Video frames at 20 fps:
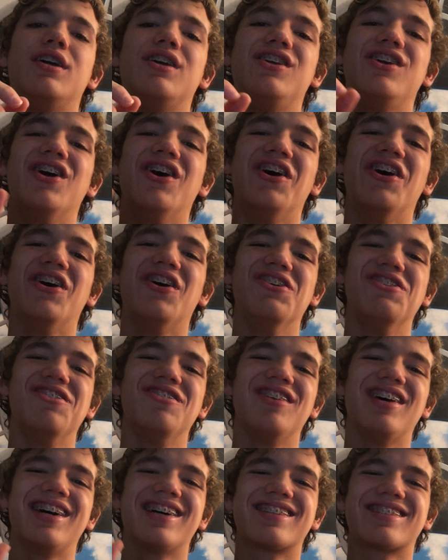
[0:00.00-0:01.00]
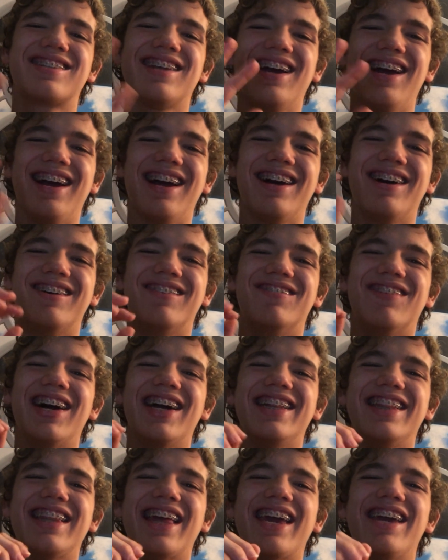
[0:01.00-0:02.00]
Yo, what's up?
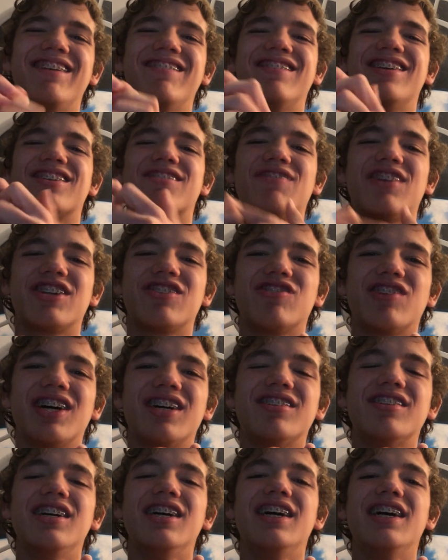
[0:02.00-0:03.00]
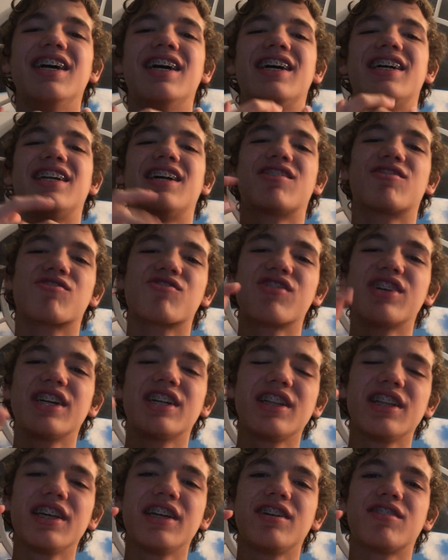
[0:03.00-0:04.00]
My name is Manuel, and I'm
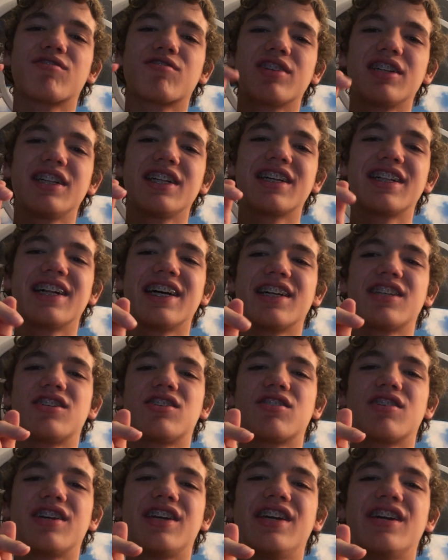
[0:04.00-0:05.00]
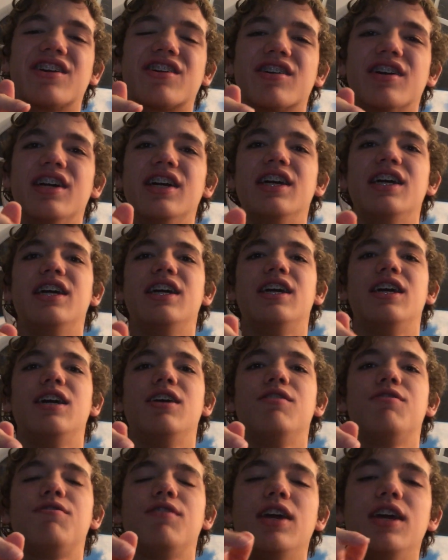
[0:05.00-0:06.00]
really, really glad you're here.
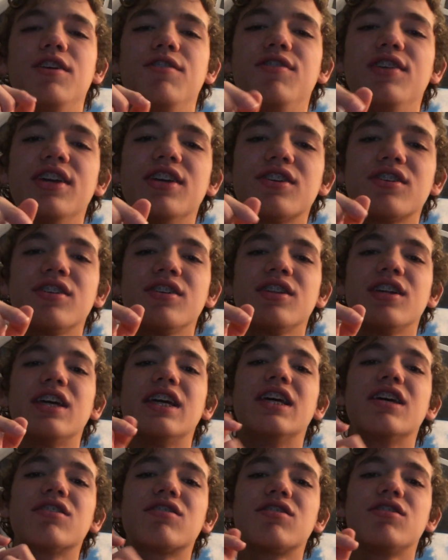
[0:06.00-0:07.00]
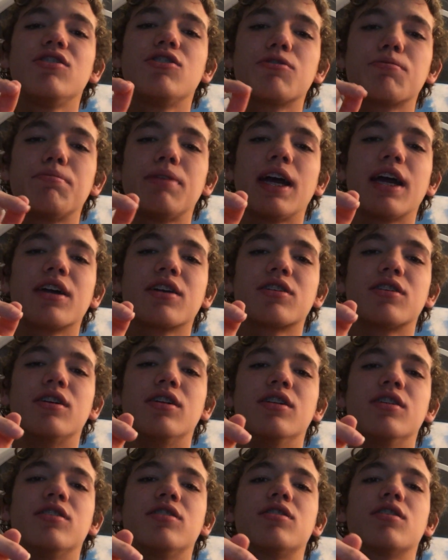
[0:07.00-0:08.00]
If aviation is your
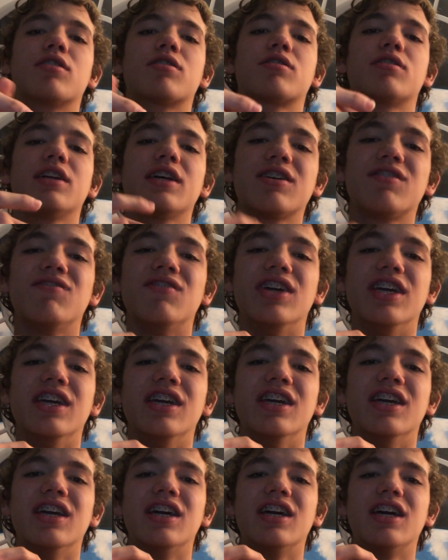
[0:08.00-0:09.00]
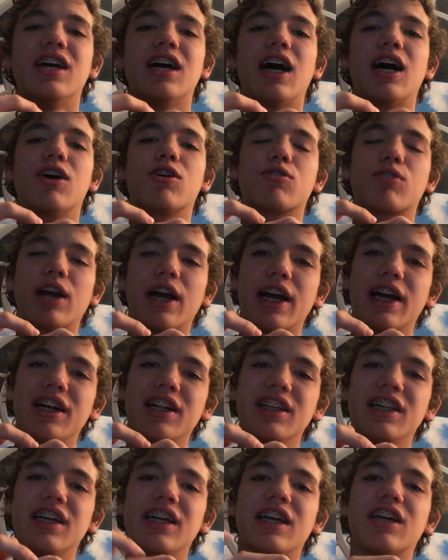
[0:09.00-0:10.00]
passion, just like me, I would
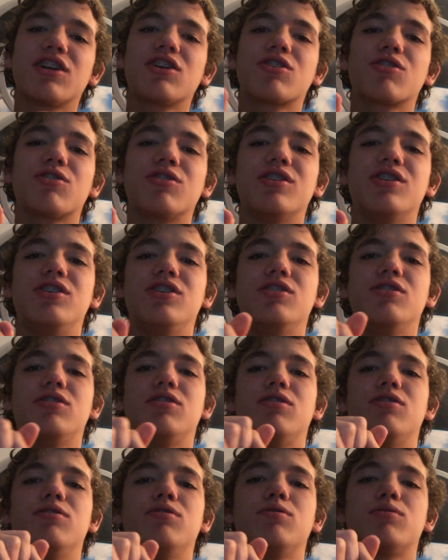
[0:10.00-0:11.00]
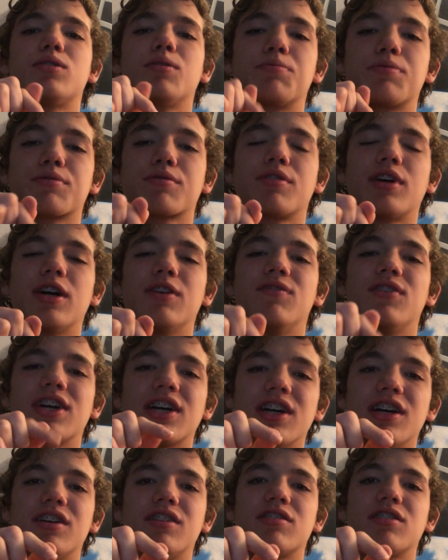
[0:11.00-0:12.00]
highly encourage you to subscribe
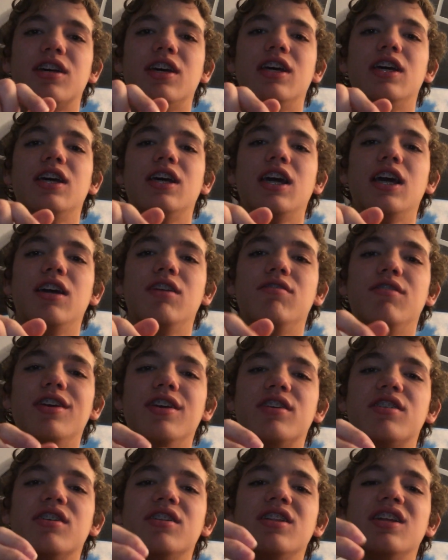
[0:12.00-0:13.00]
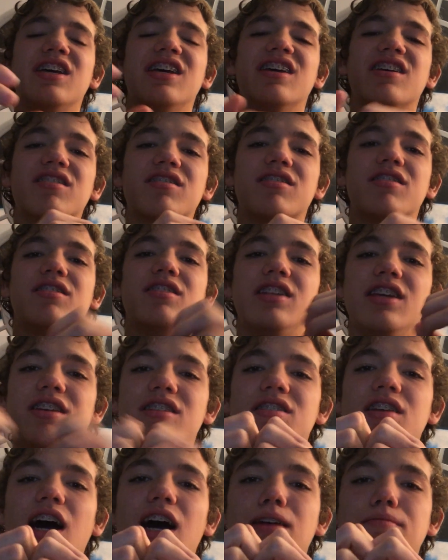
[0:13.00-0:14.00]
because aviation is the
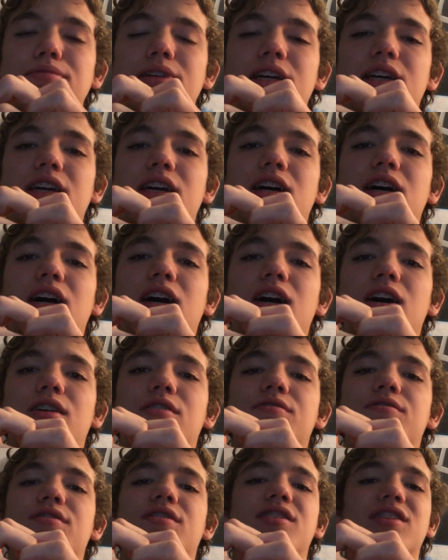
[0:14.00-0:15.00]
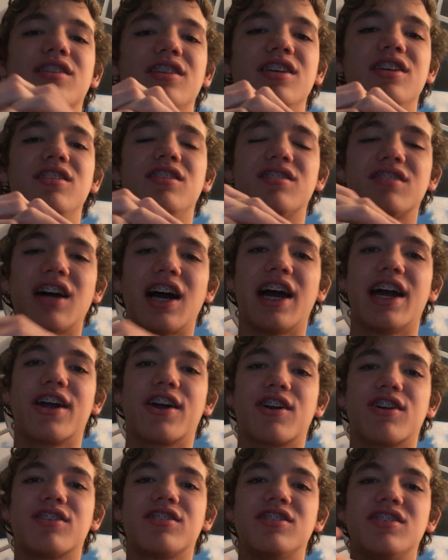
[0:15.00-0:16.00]
topic of the
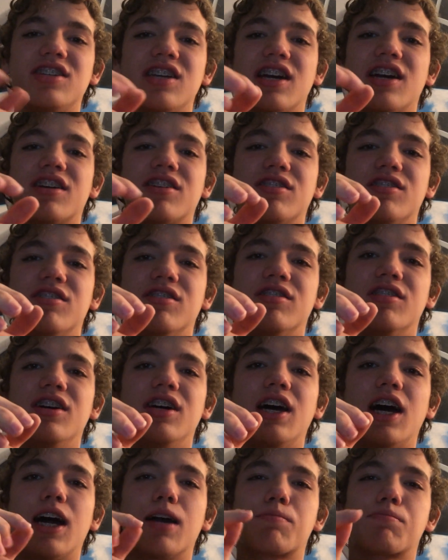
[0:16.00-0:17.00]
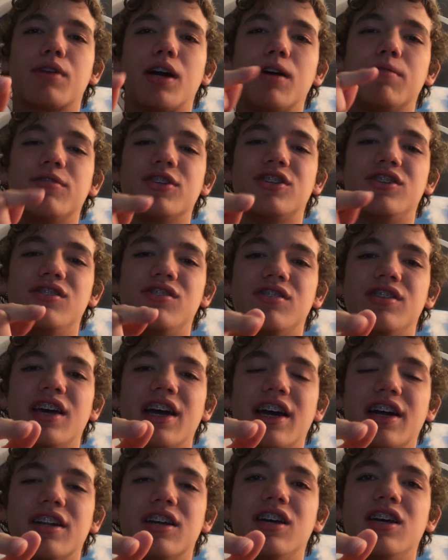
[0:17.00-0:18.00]
entire channel. I promise you
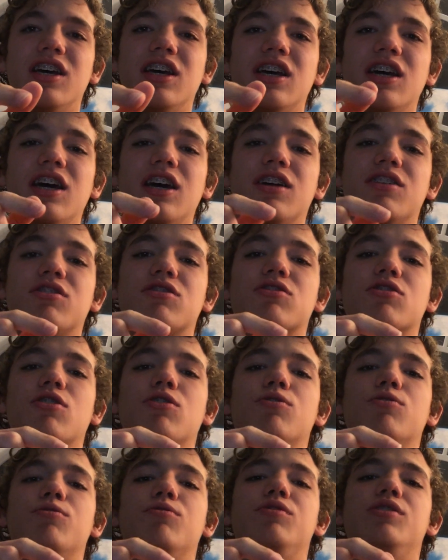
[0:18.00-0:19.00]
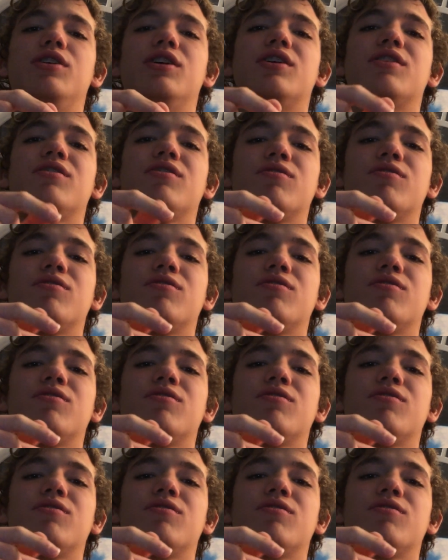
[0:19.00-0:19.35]
that. And so, yeah,